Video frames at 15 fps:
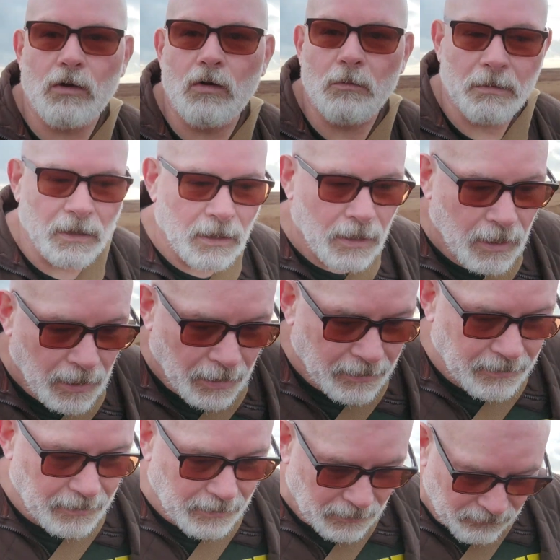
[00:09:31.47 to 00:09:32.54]
up,
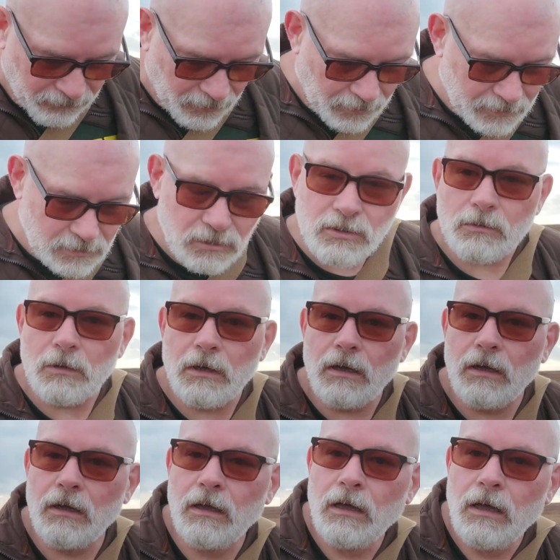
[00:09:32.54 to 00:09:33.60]
and then I fell into a
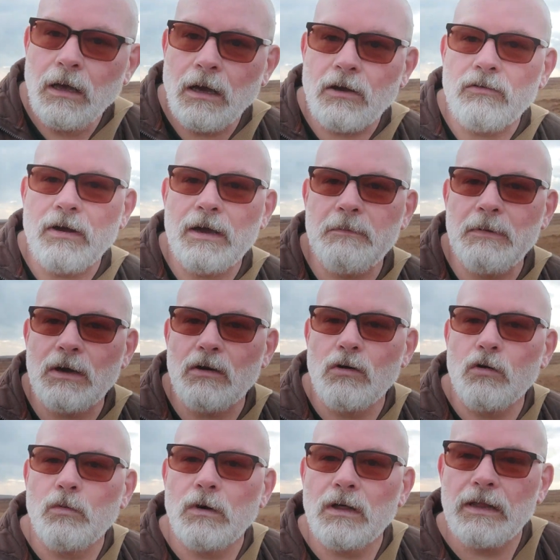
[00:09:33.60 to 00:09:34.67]
great big
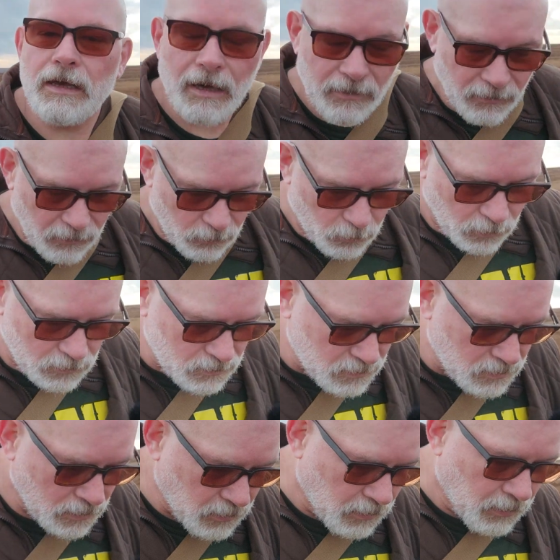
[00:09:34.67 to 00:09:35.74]
hole where the other
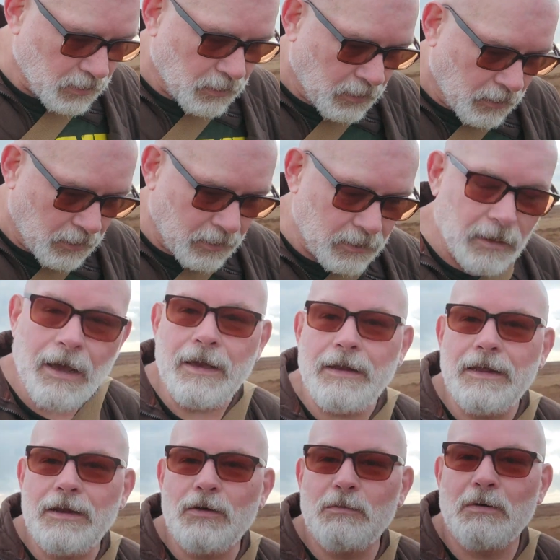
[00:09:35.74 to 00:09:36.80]
was, and I
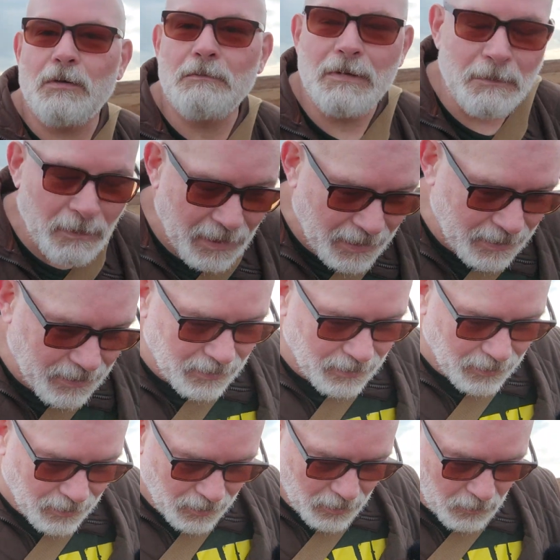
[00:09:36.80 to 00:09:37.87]
ended up on my back.
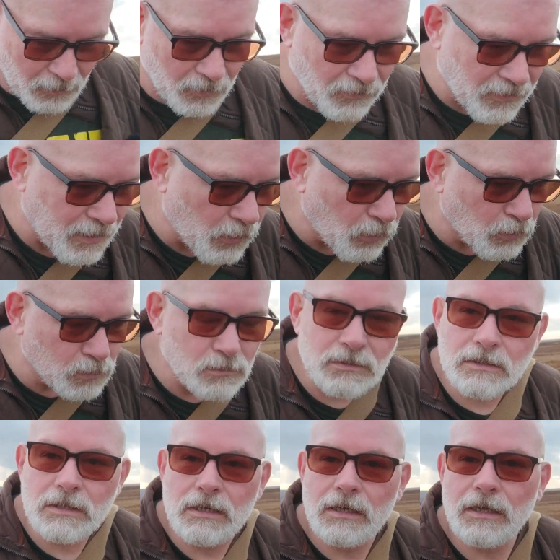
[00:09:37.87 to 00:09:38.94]
But the
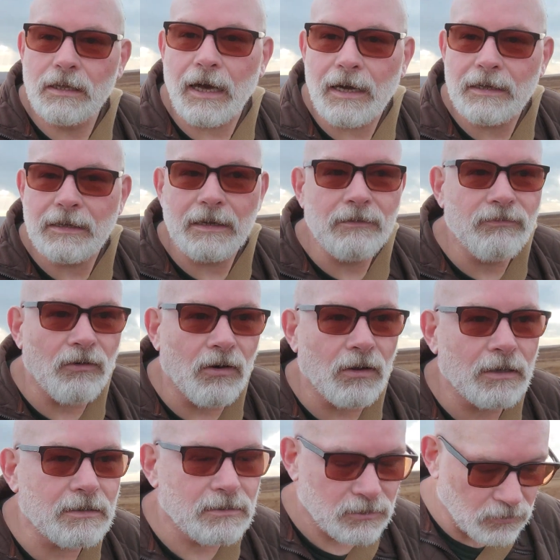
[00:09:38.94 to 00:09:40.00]
holes that I did
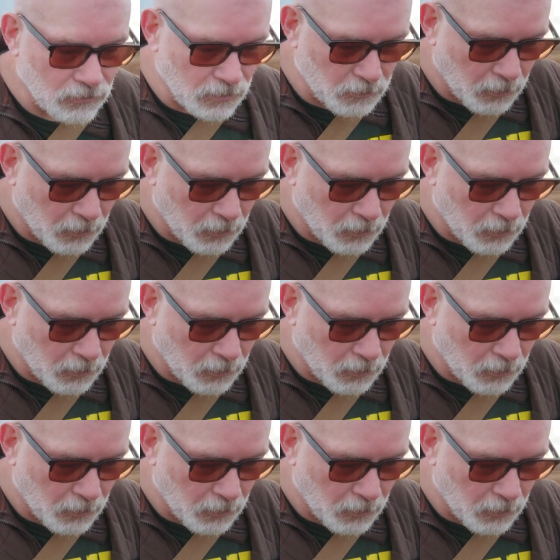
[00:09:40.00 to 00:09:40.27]
fall into, the